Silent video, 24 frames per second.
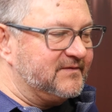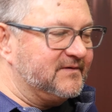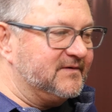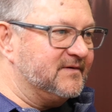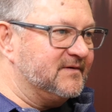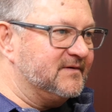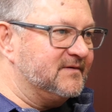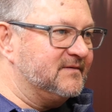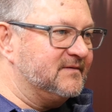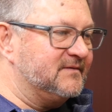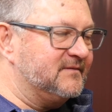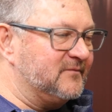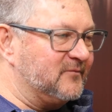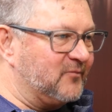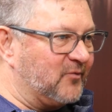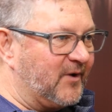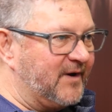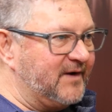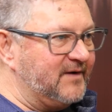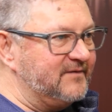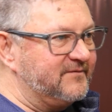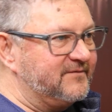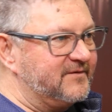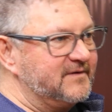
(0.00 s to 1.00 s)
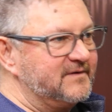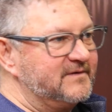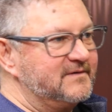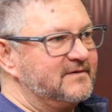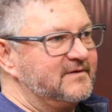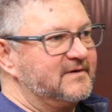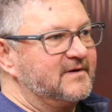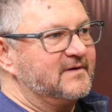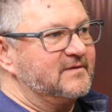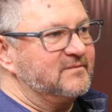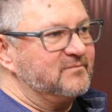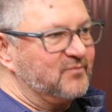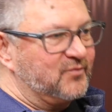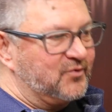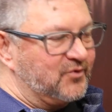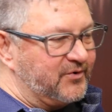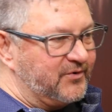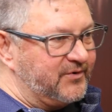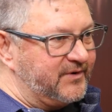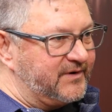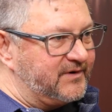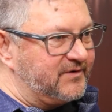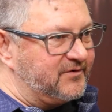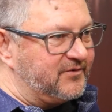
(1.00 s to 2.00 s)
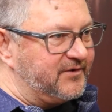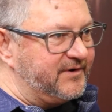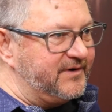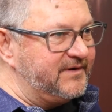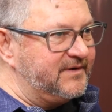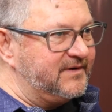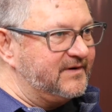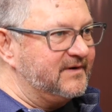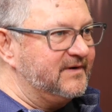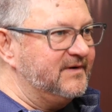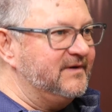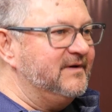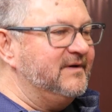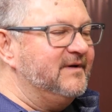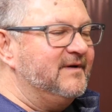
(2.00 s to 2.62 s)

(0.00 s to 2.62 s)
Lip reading: in Raven and Brewery Creek,